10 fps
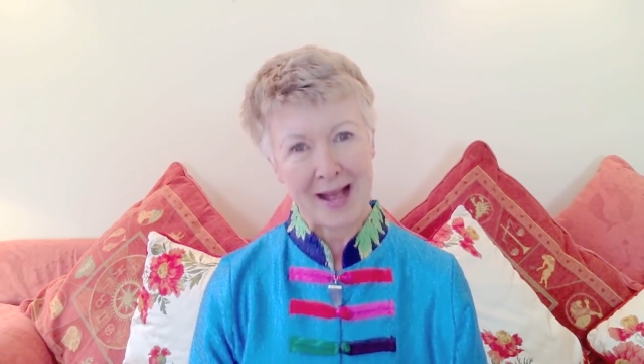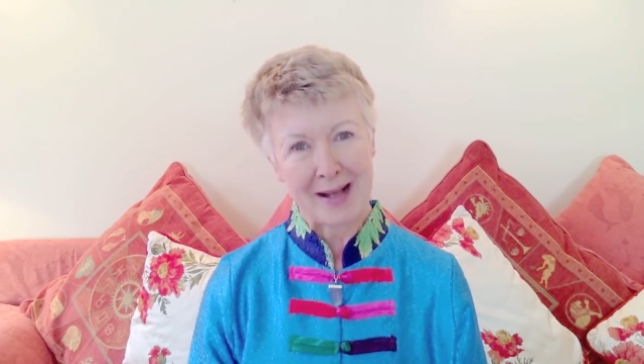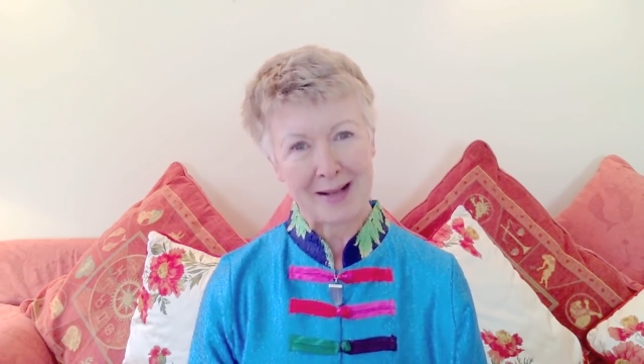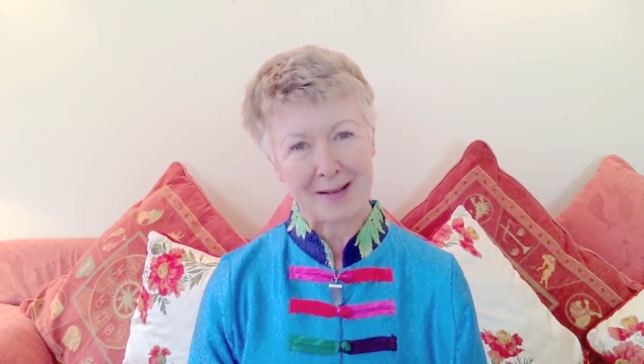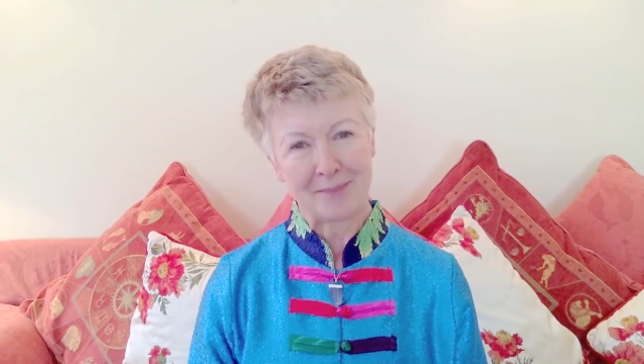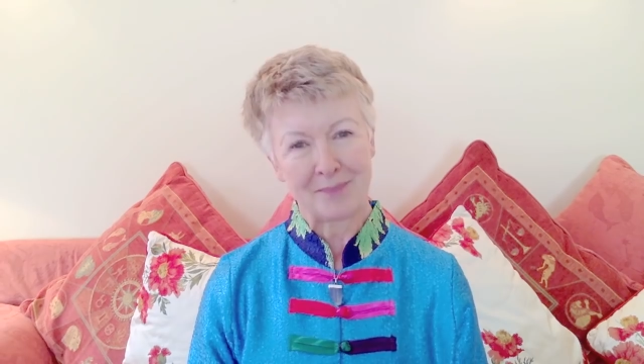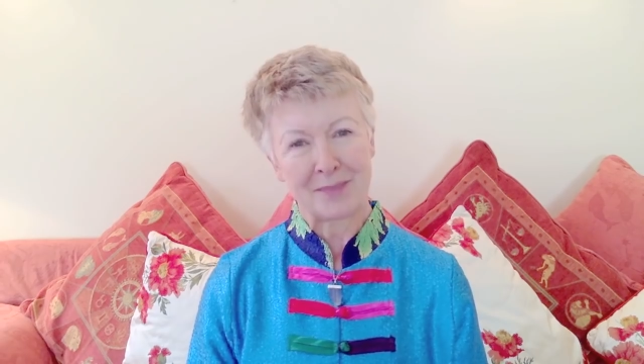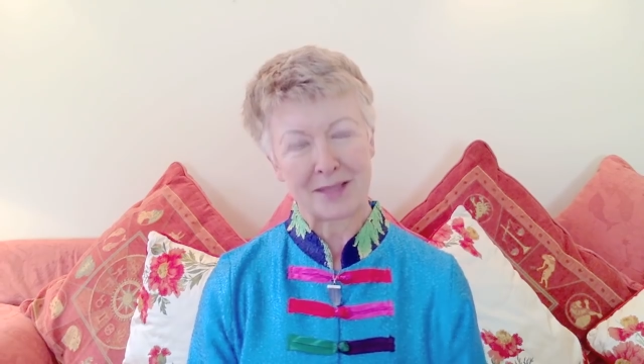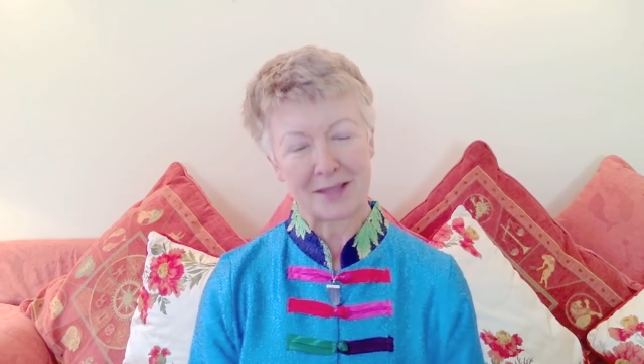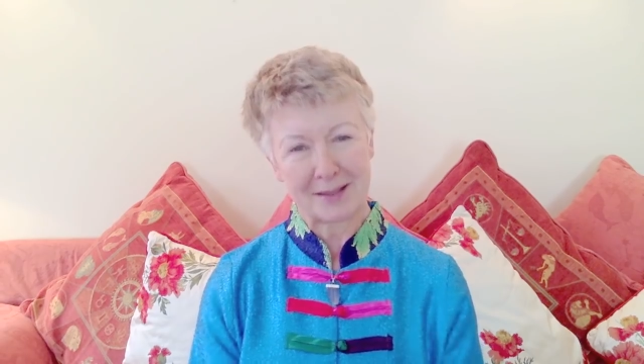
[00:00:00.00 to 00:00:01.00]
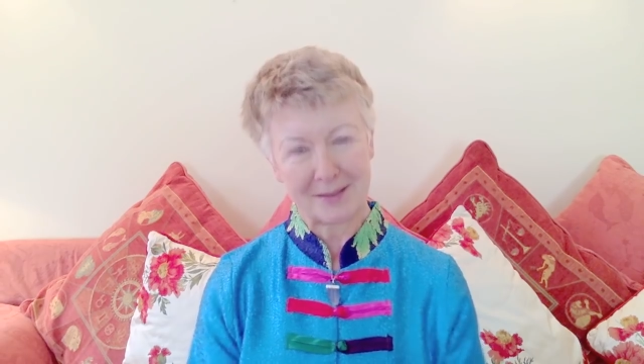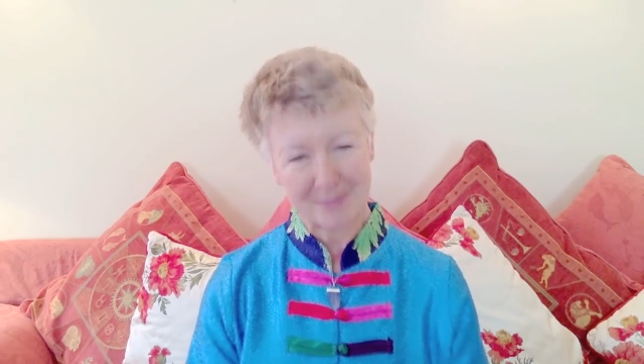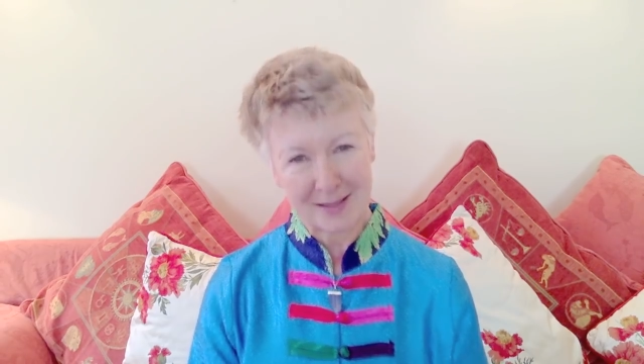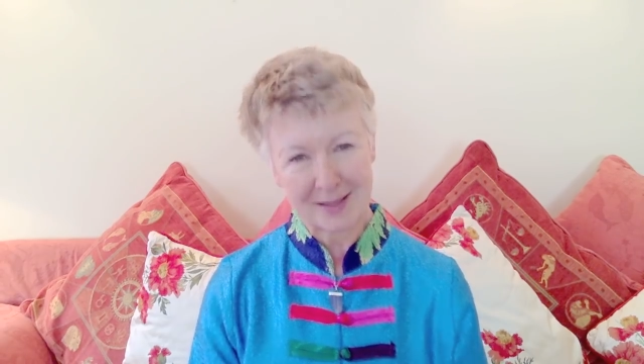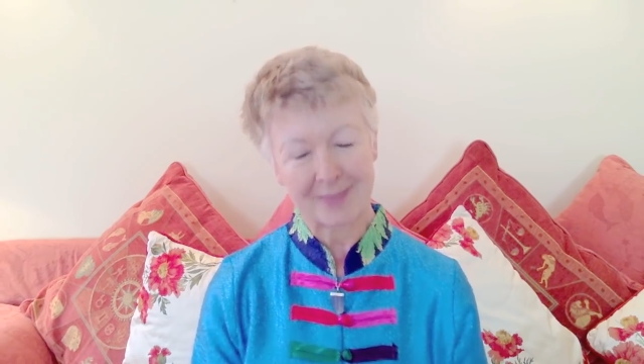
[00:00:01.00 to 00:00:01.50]
to
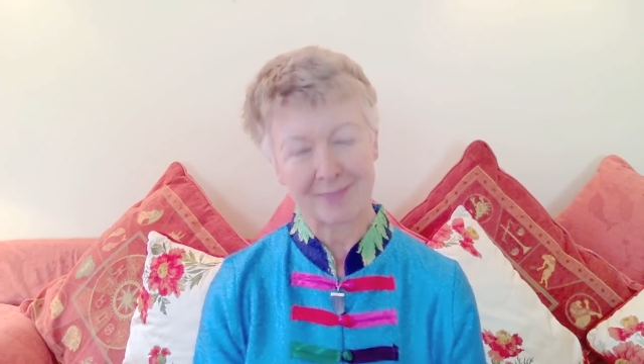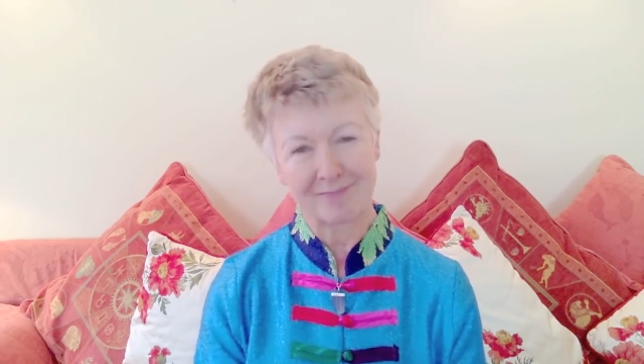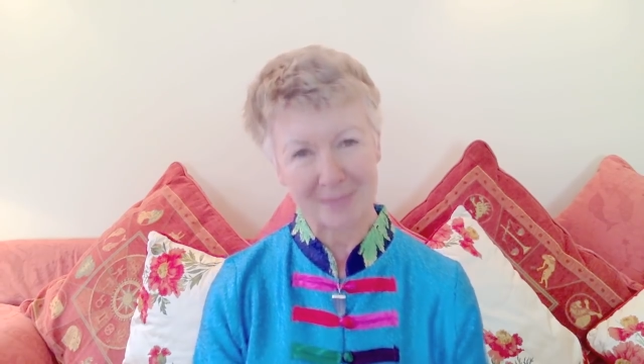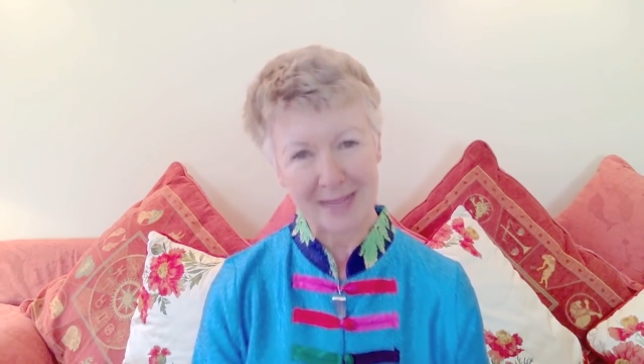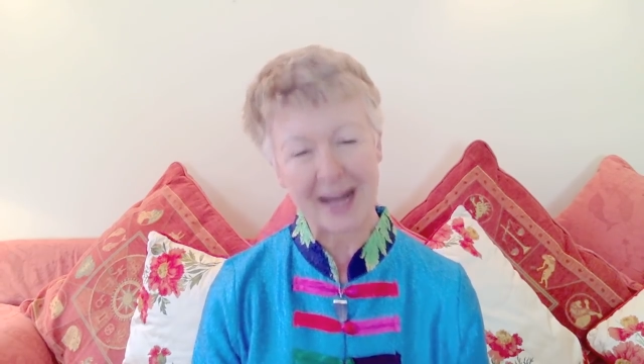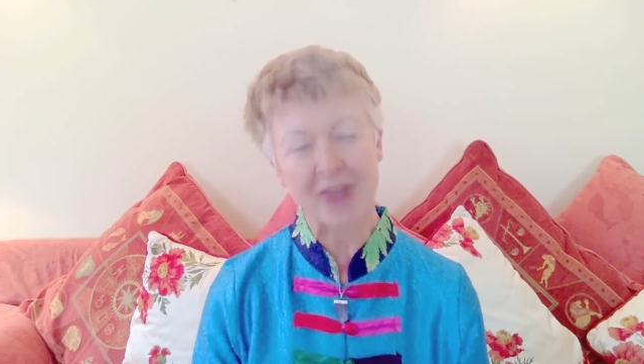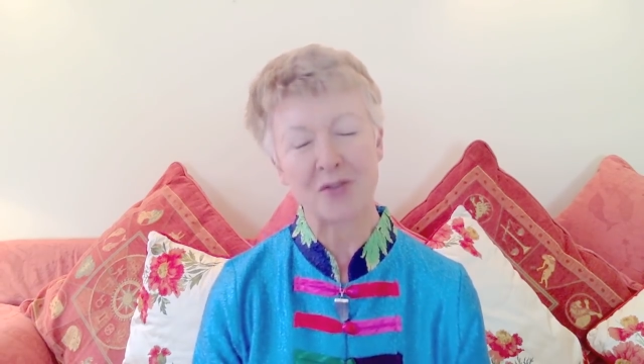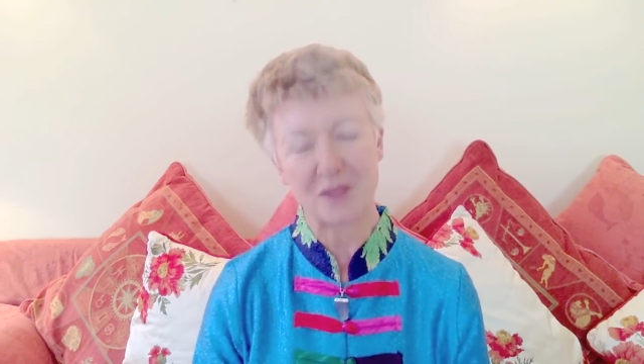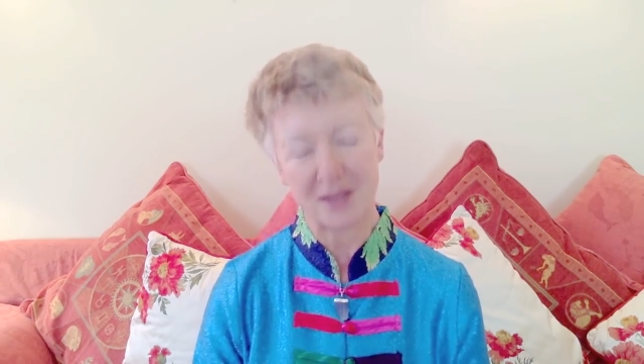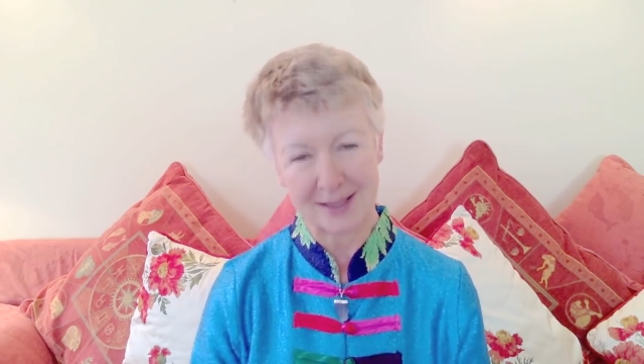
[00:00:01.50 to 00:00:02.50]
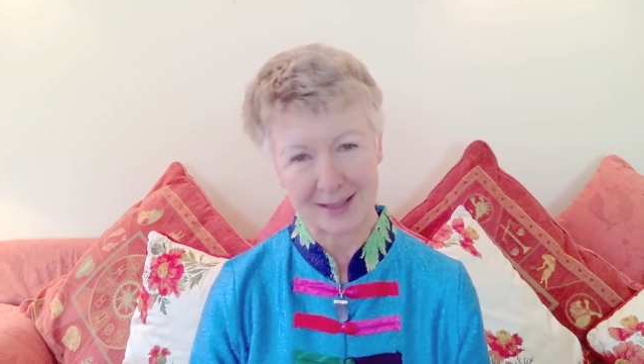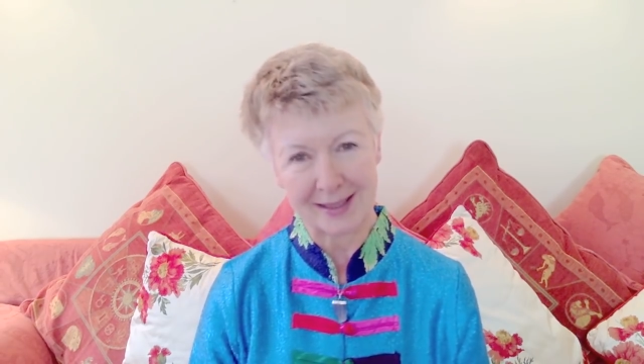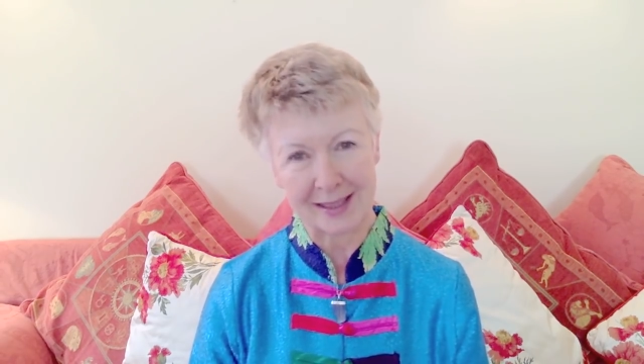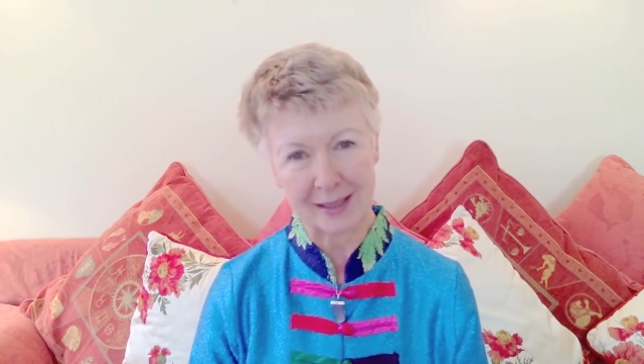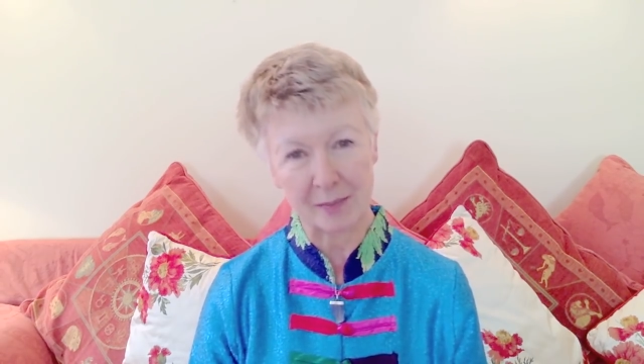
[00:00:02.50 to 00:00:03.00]
clarify it a
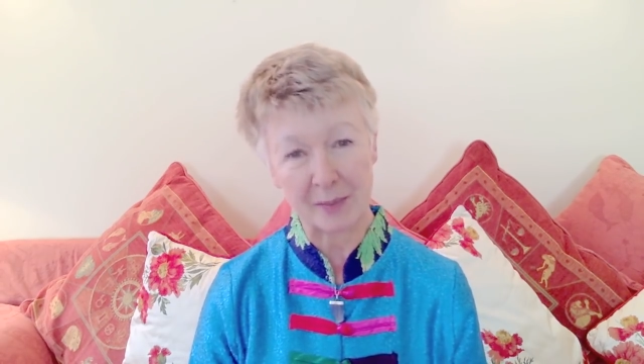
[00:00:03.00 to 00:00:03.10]
little.